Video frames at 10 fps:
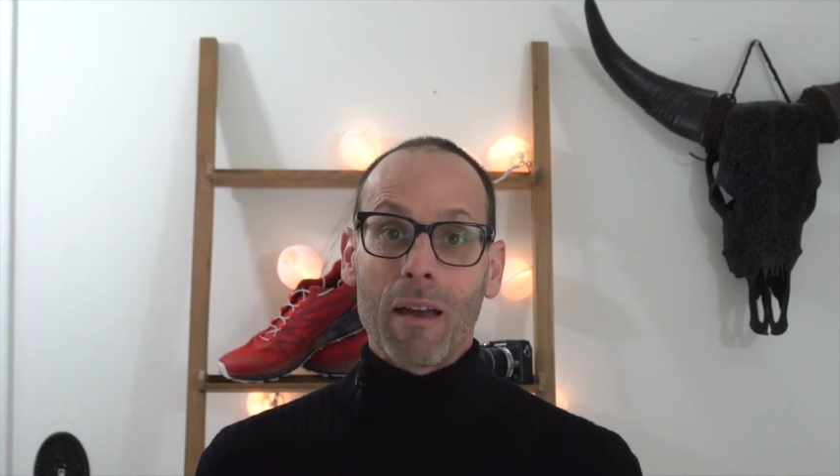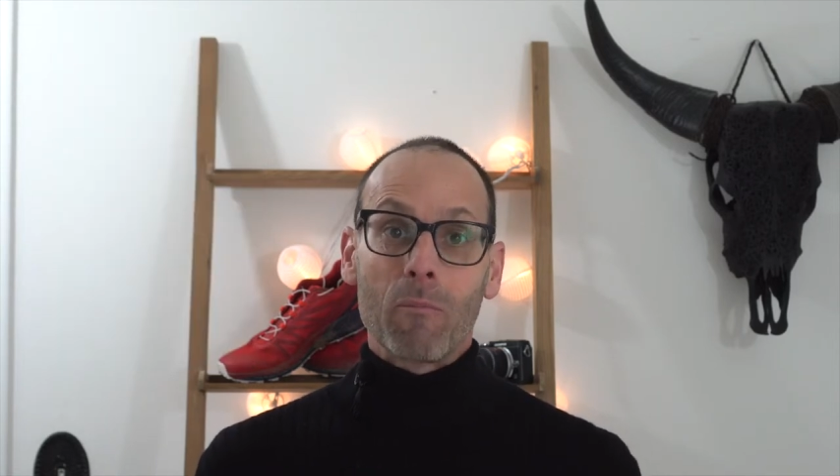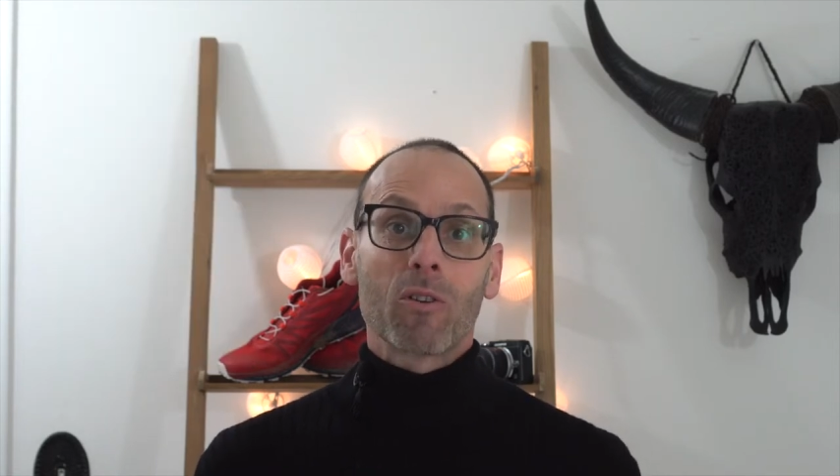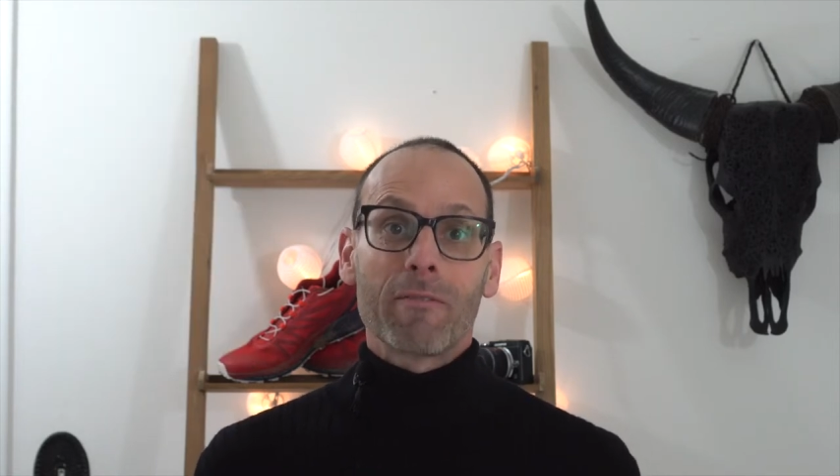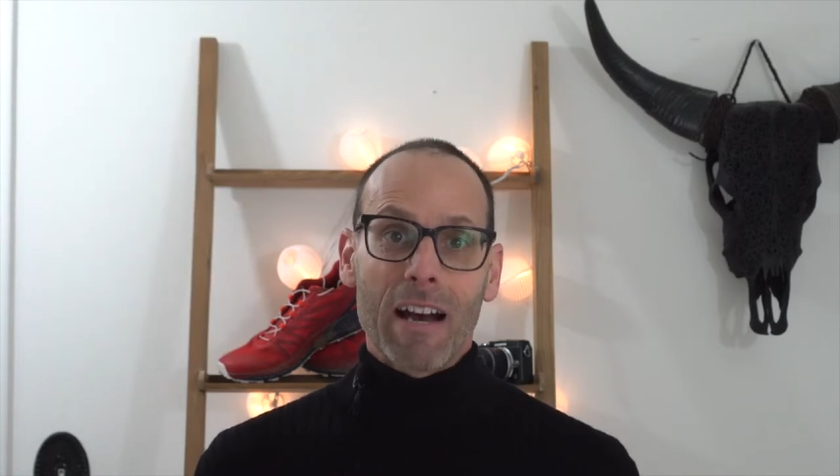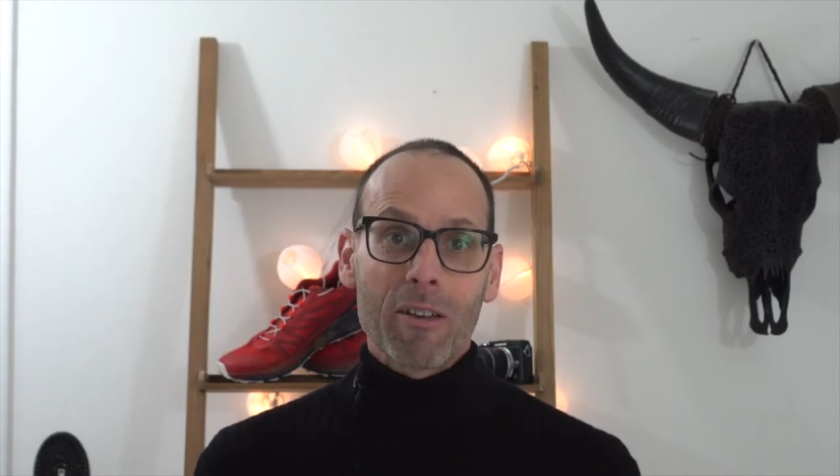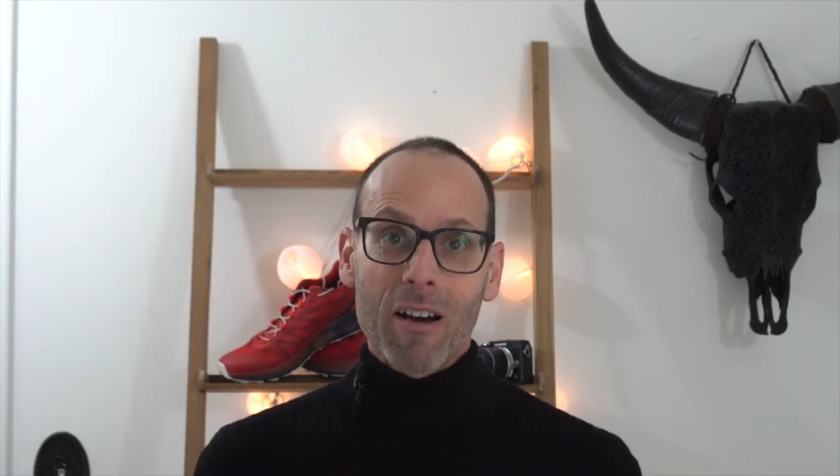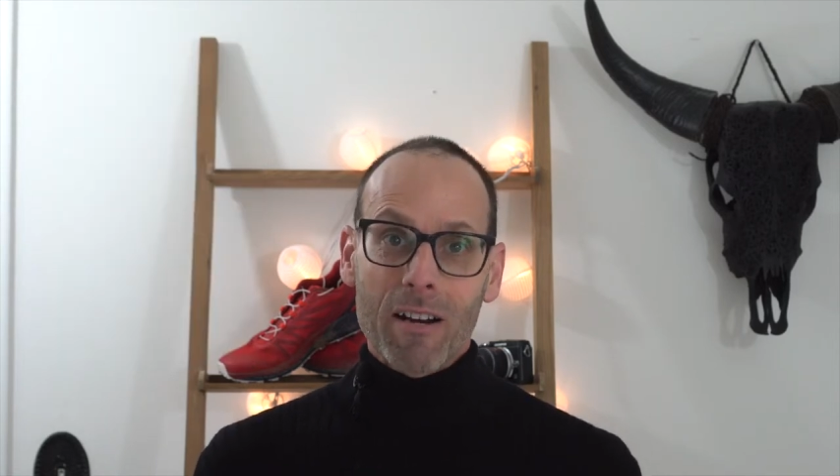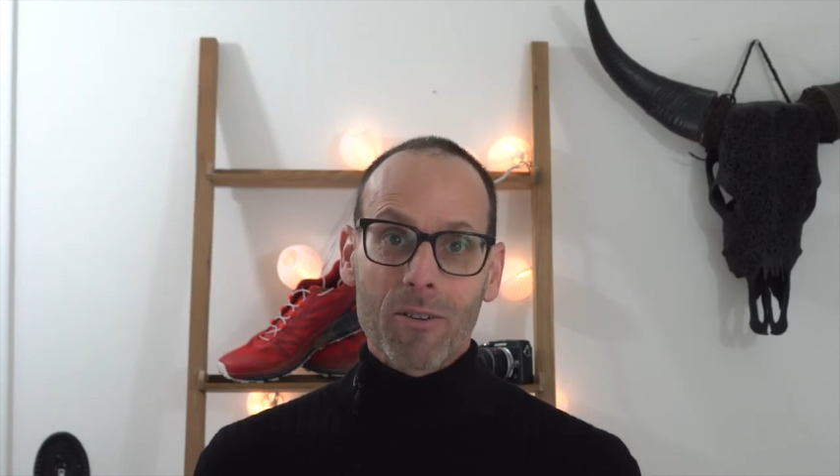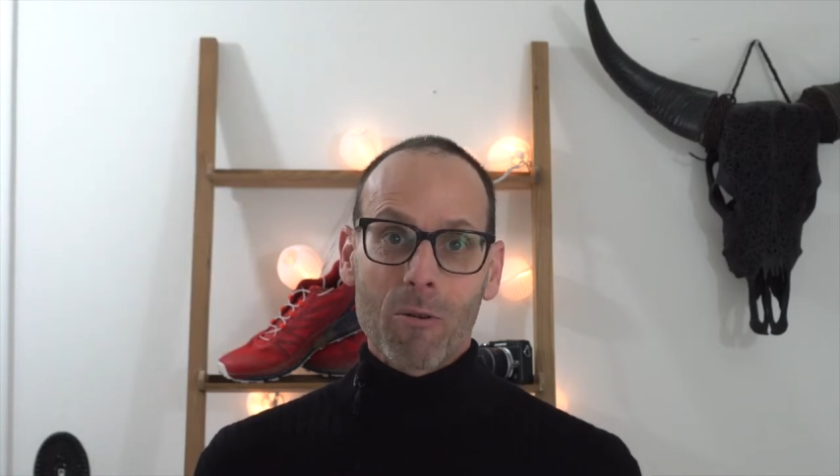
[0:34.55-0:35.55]
get more
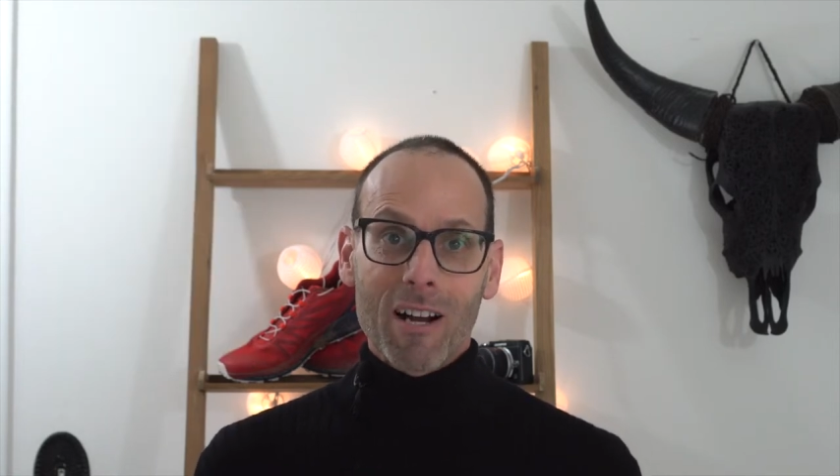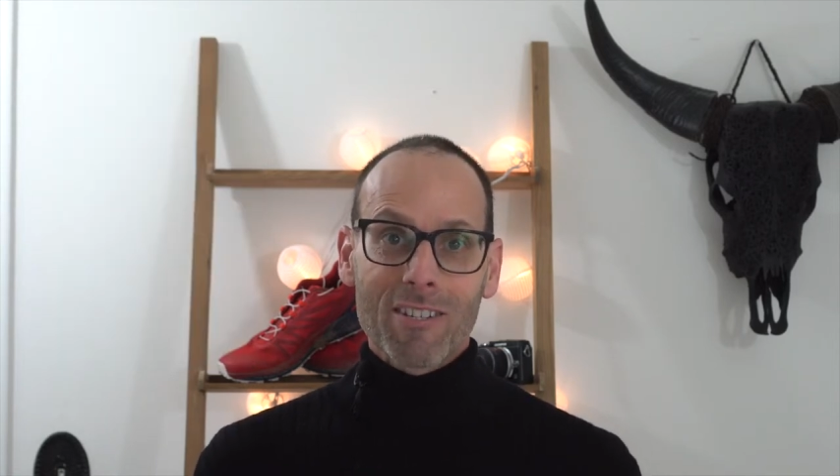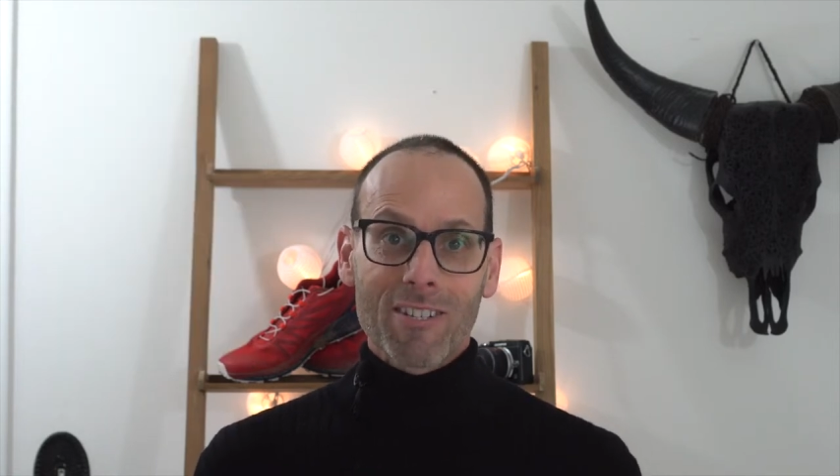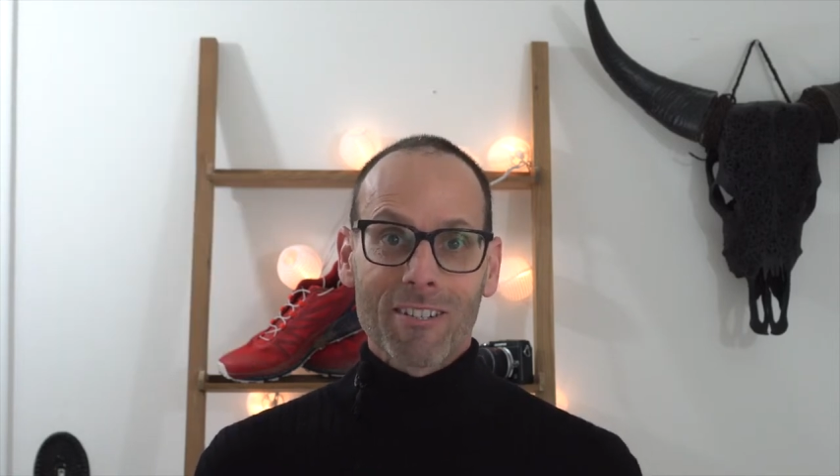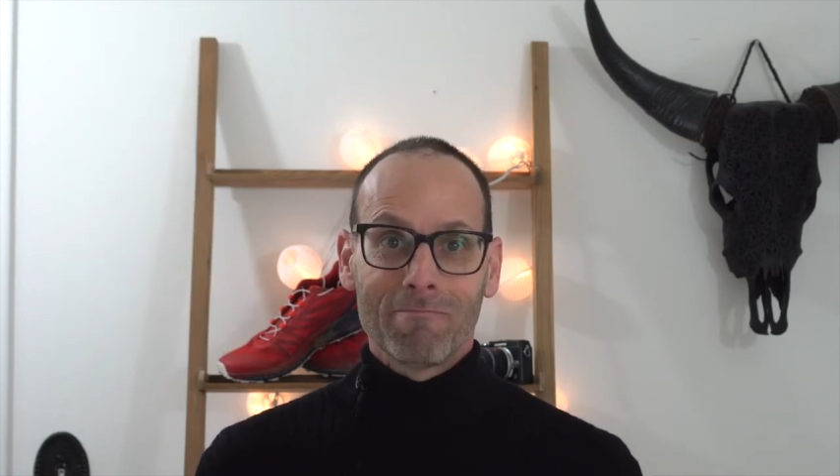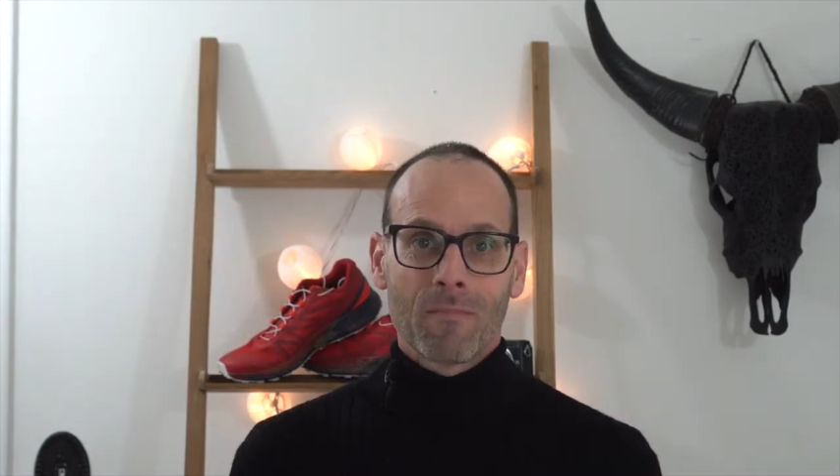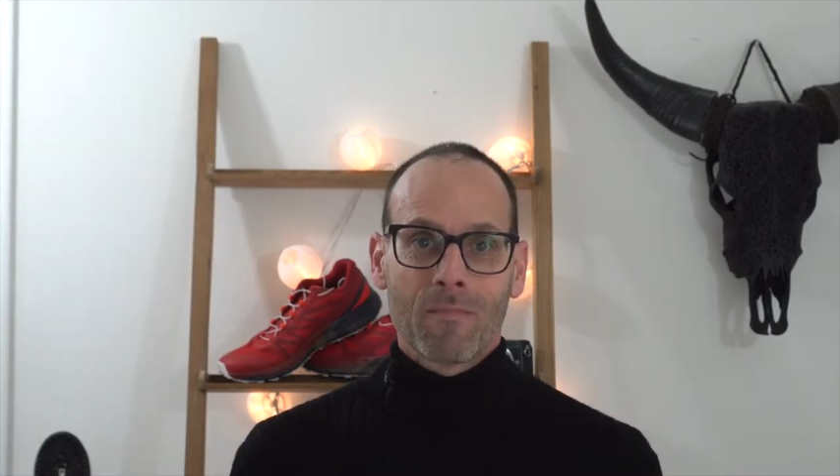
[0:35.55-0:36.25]
value out of your watch?